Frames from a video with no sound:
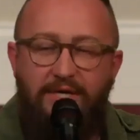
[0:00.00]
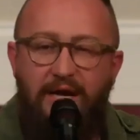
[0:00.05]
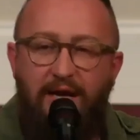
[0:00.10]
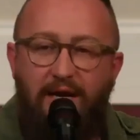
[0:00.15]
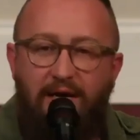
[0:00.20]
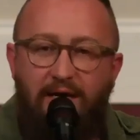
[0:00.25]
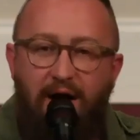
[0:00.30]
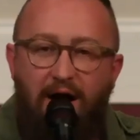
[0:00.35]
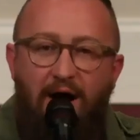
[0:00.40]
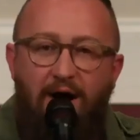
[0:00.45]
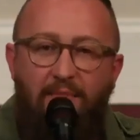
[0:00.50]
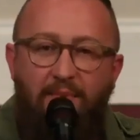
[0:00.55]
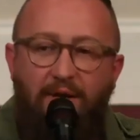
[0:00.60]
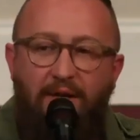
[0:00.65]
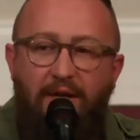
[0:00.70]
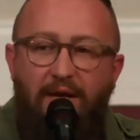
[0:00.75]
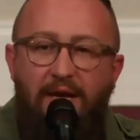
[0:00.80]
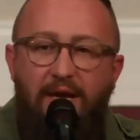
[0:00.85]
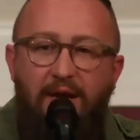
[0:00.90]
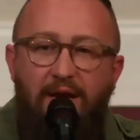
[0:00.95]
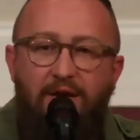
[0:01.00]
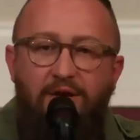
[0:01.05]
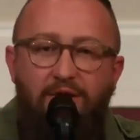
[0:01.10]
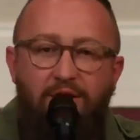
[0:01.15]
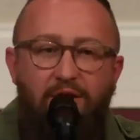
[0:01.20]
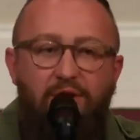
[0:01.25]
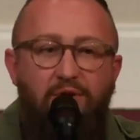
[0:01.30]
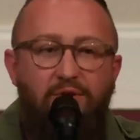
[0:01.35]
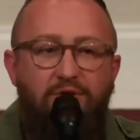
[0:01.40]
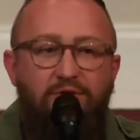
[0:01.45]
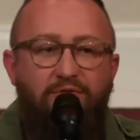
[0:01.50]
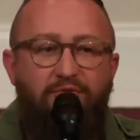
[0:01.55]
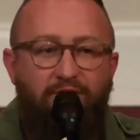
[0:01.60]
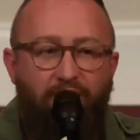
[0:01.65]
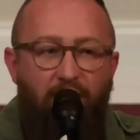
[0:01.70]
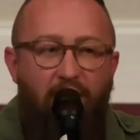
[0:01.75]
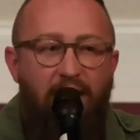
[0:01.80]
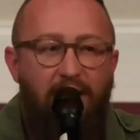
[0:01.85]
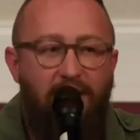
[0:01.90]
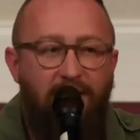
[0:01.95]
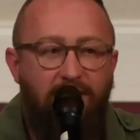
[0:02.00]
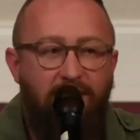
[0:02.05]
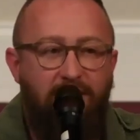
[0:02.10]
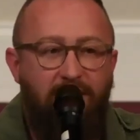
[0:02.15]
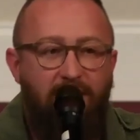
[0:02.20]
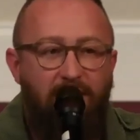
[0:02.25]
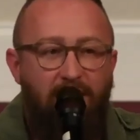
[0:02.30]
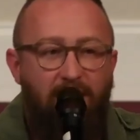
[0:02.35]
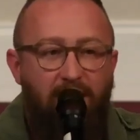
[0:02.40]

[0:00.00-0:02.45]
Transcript: a commonly used phrase